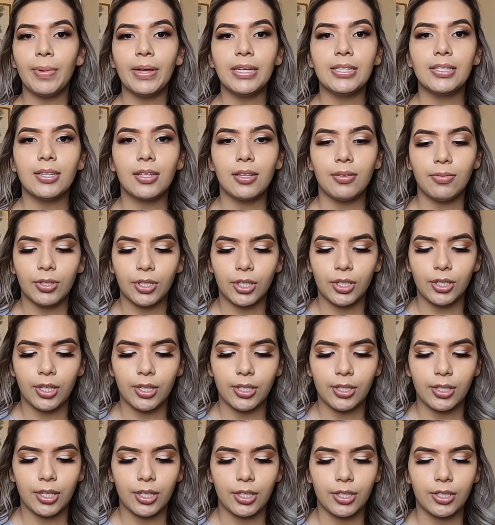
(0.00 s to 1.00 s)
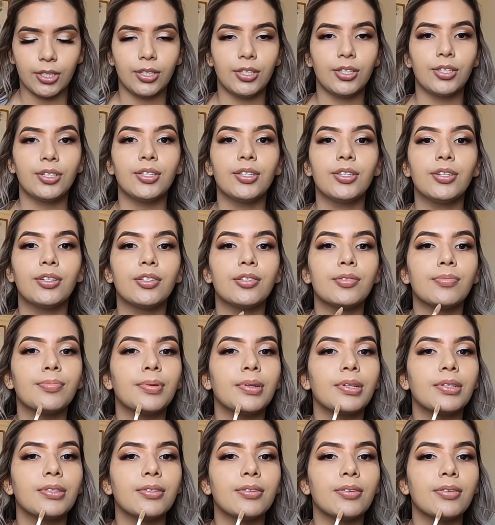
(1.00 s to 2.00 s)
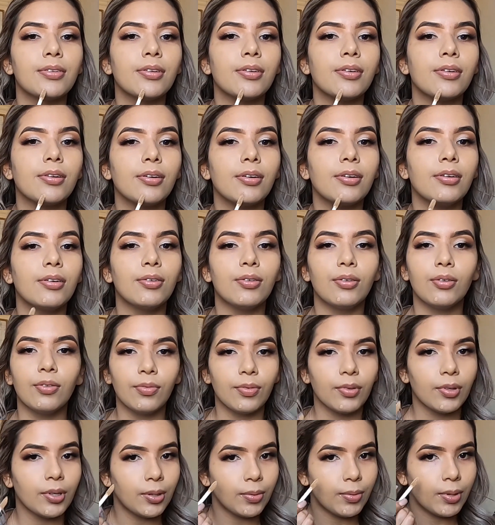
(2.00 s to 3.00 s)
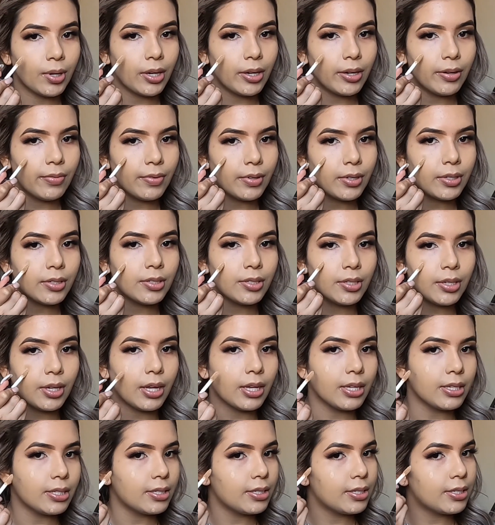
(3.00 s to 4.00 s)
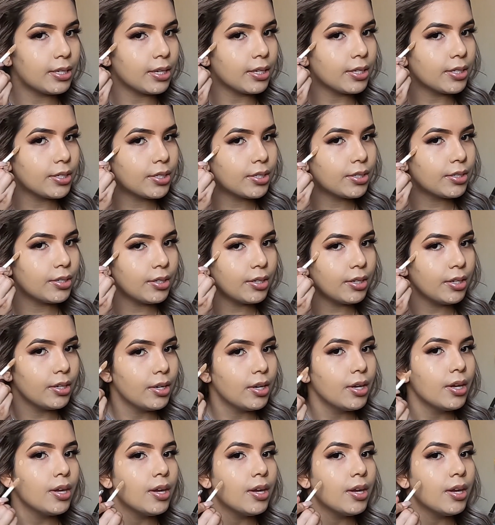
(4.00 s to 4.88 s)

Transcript: basically what she does is she just puts it all over wherever she has texture.